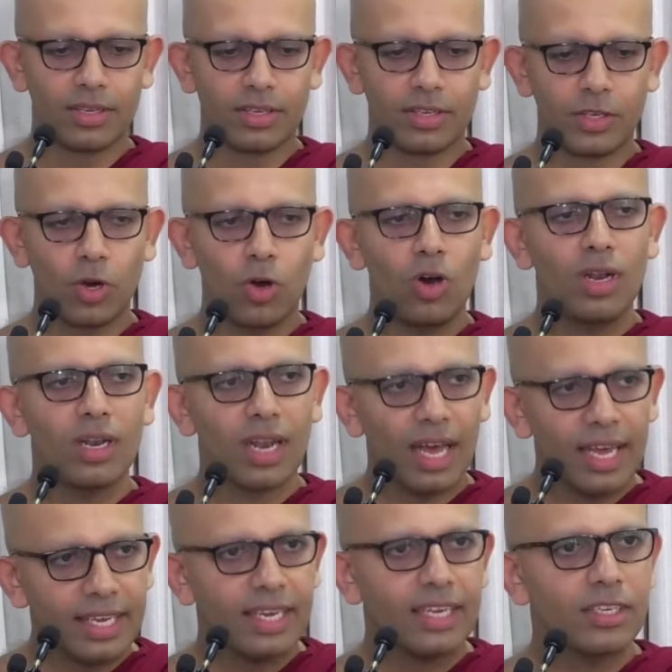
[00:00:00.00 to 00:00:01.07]
your
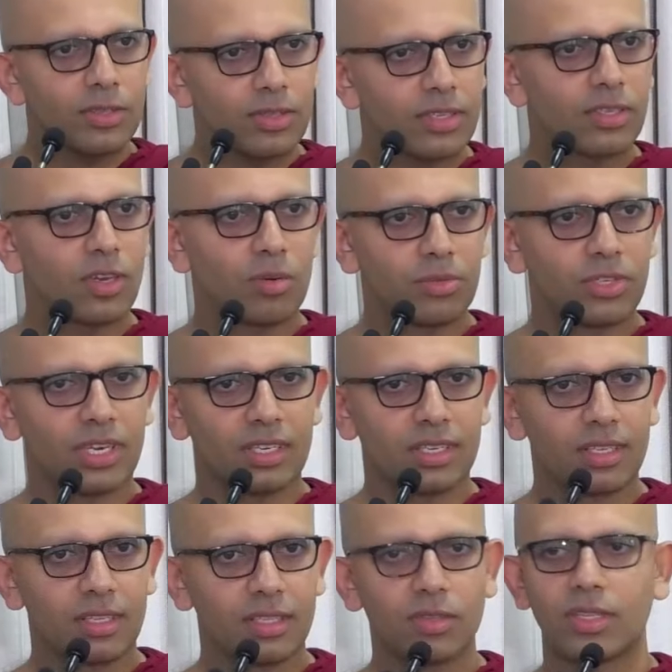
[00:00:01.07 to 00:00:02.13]
liking to this
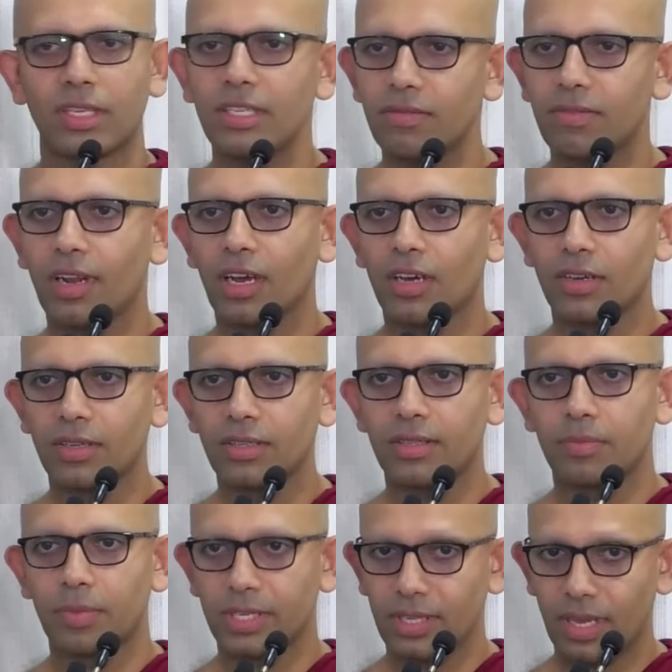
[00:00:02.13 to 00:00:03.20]
object, to these
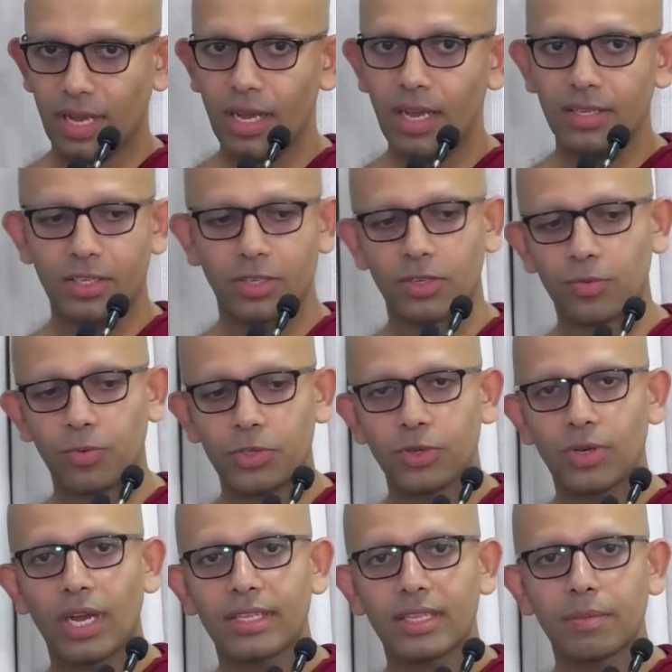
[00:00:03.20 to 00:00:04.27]
flowers, because I asked you, would
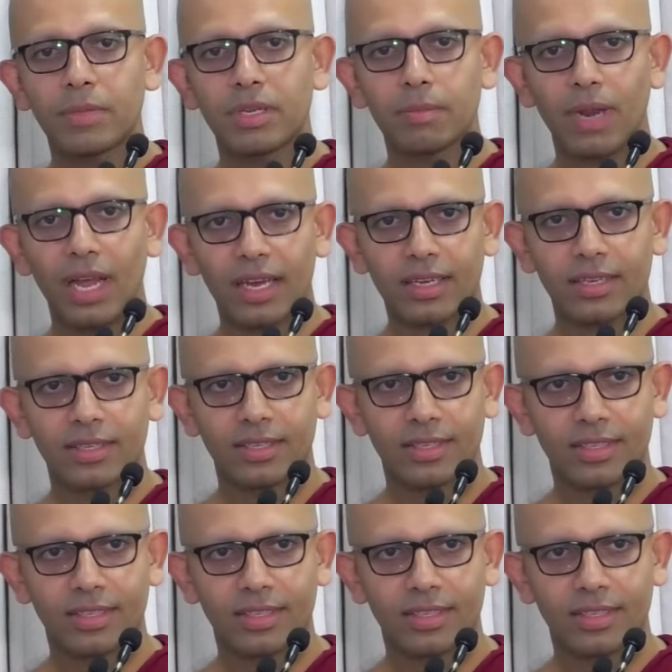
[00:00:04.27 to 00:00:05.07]
you like them in black?